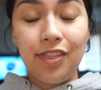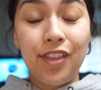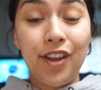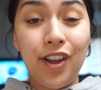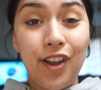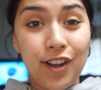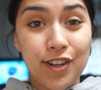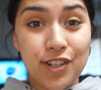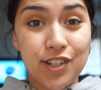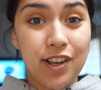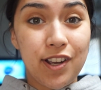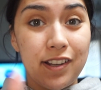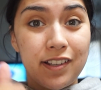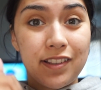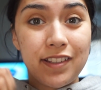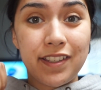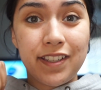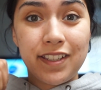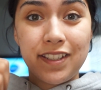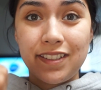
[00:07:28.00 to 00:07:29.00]
The hot
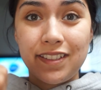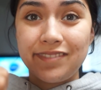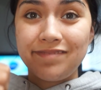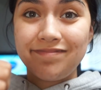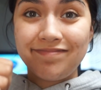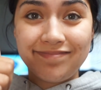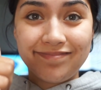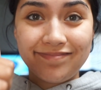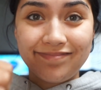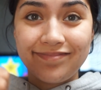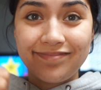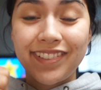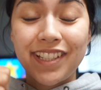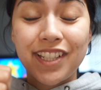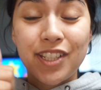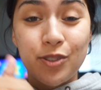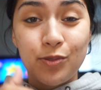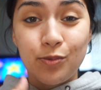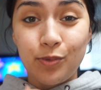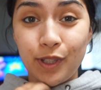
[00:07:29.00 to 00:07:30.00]
chocolate
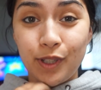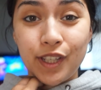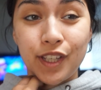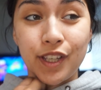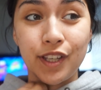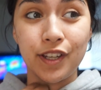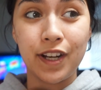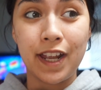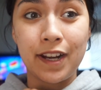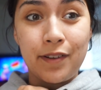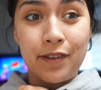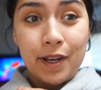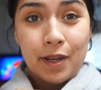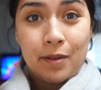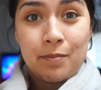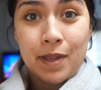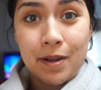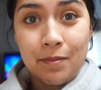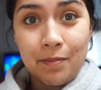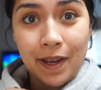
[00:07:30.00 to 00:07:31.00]
is really good. I'd
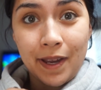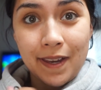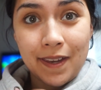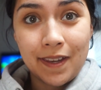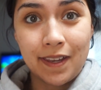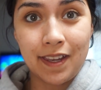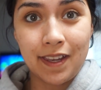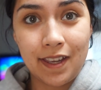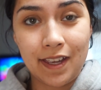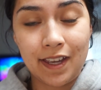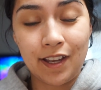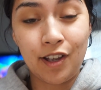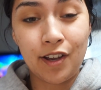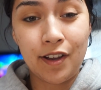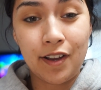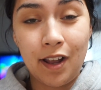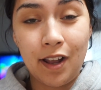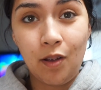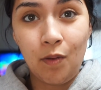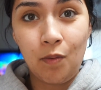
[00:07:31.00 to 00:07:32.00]
recommend buying it. I got
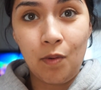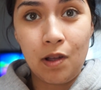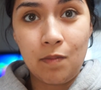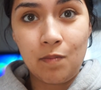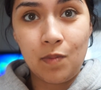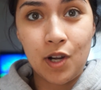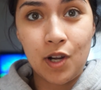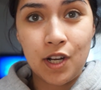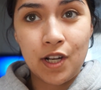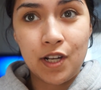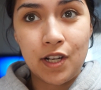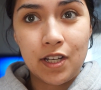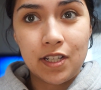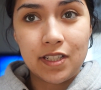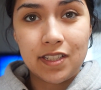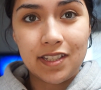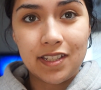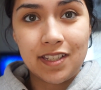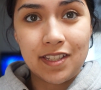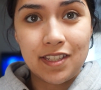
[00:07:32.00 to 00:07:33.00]
it at Walmart.
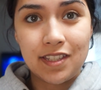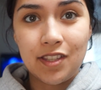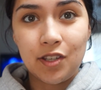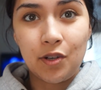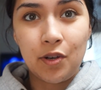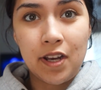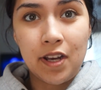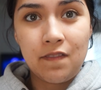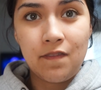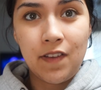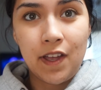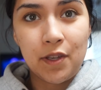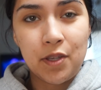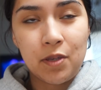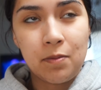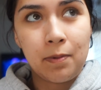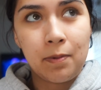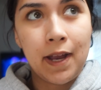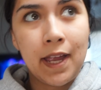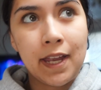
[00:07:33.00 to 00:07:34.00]
It's the Great
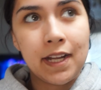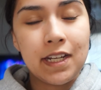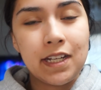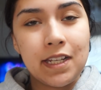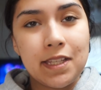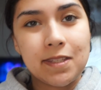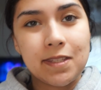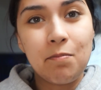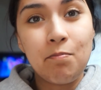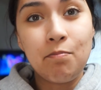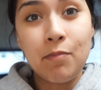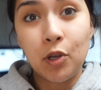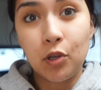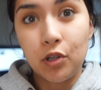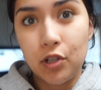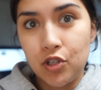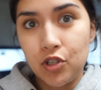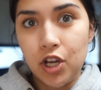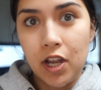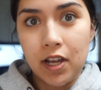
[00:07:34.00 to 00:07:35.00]
Value brand and it's
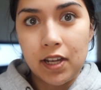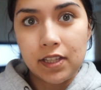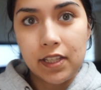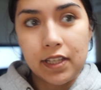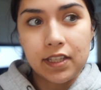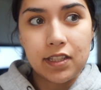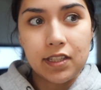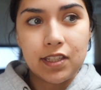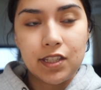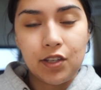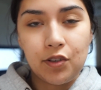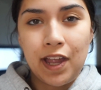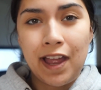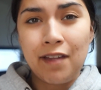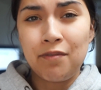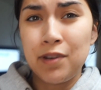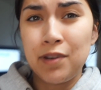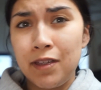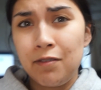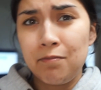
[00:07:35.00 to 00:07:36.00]
milk chocolate. So I
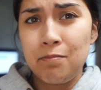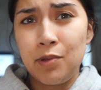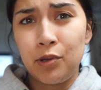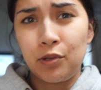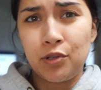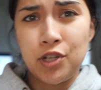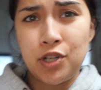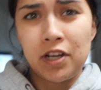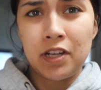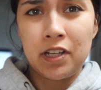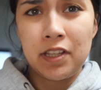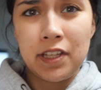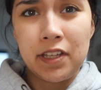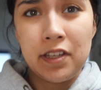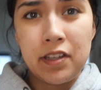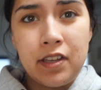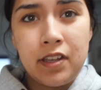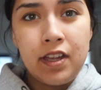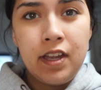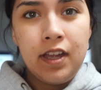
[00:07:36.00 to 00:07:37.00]
would get milk chocolate.
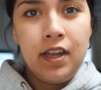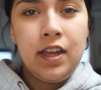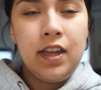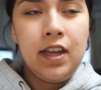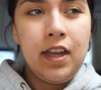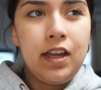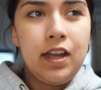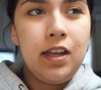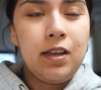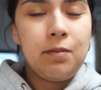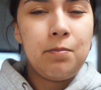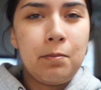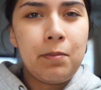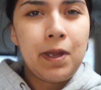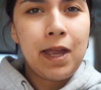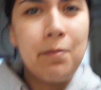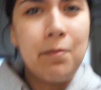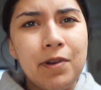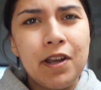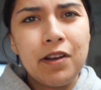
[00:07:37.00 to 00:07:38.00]

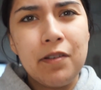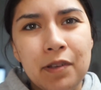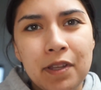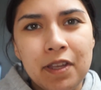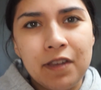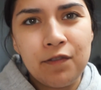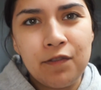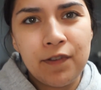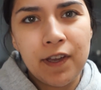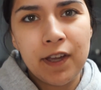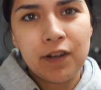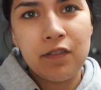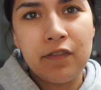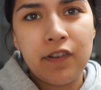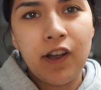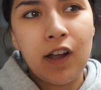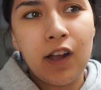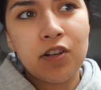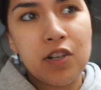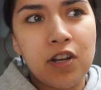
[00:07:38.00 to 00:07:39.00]
I'm not really a fan of
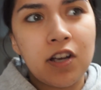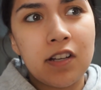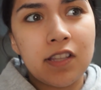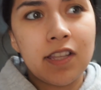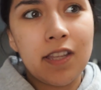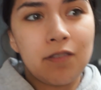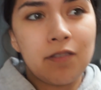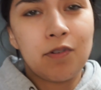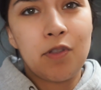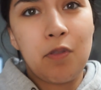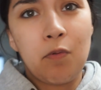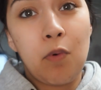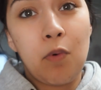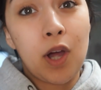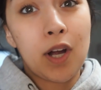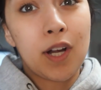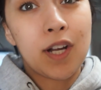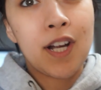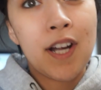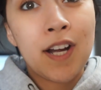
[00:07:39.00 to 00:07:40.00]
hot chocolate with
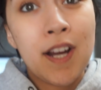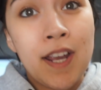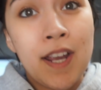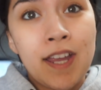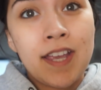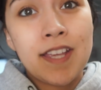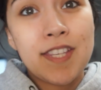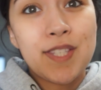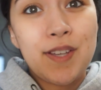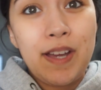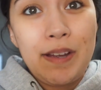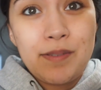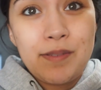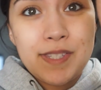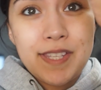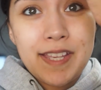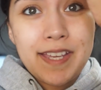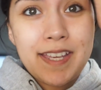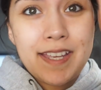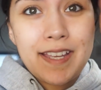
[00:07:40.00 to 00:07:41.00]
water, so I
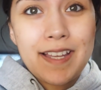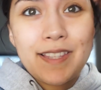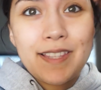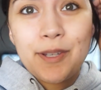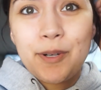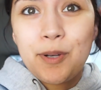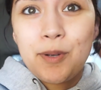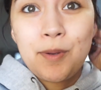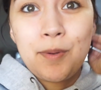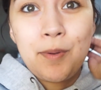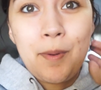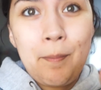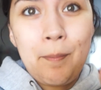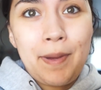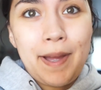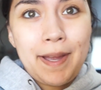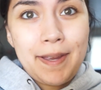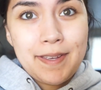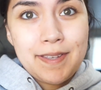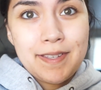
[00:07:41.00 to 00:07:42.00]
was like a little
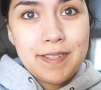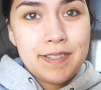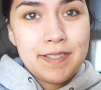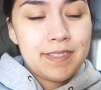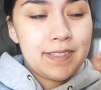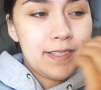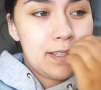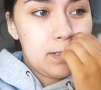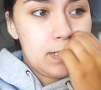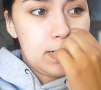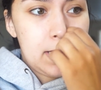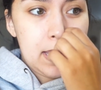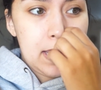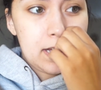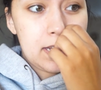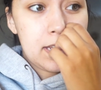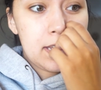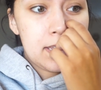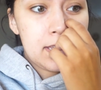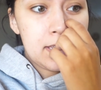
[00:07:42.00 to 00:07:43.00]
biased on
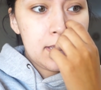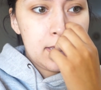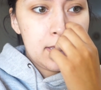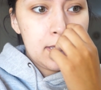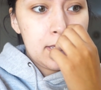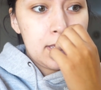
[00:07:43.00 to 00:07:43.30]
getting it.